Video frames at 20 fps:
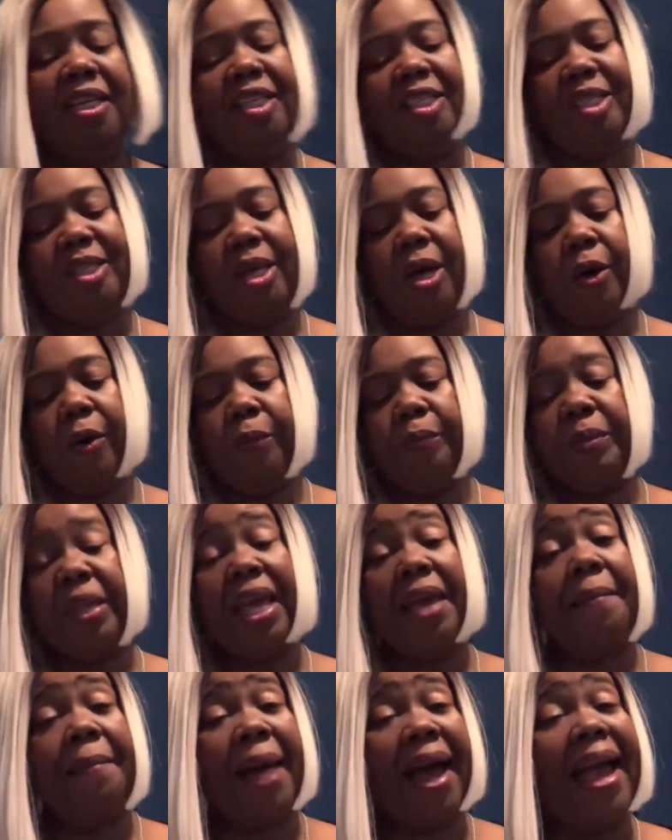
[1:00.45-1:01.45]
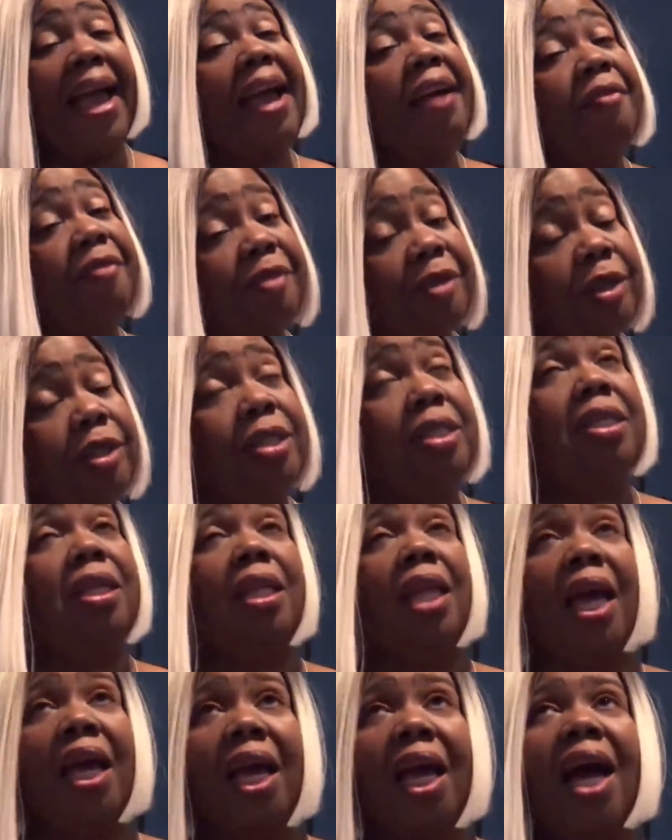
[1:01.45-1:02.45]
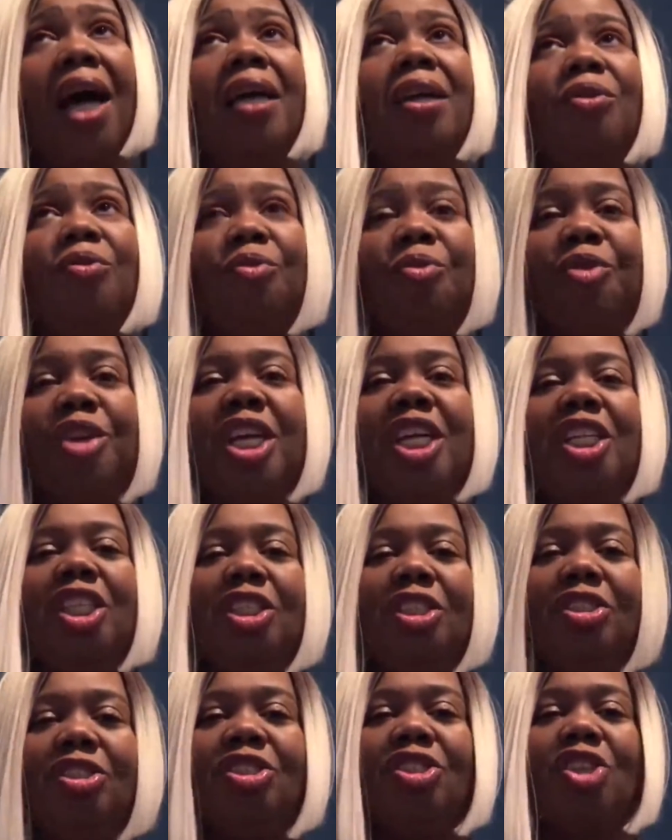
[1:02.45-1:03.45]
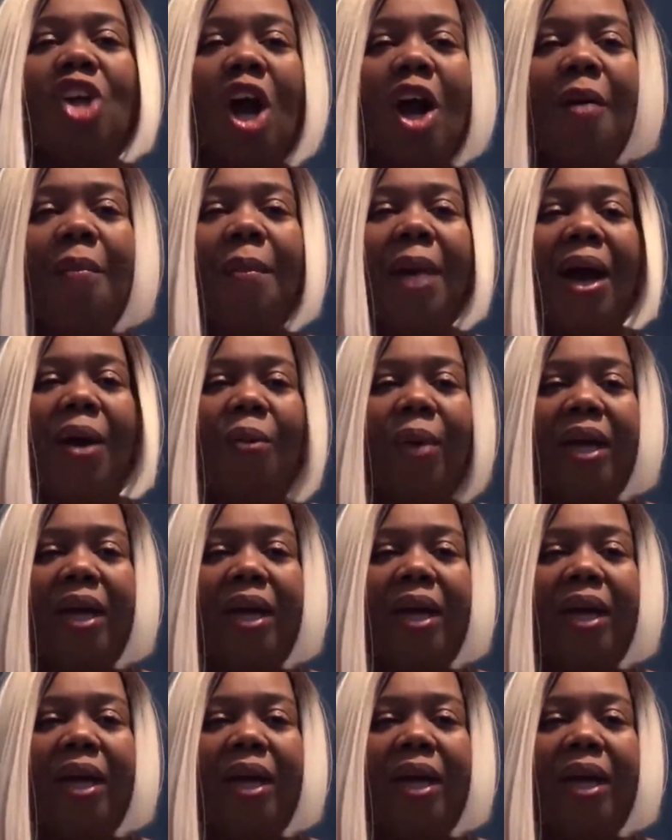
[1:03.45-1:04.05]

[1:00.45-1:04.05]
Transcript: So in my effort to like kind of restart my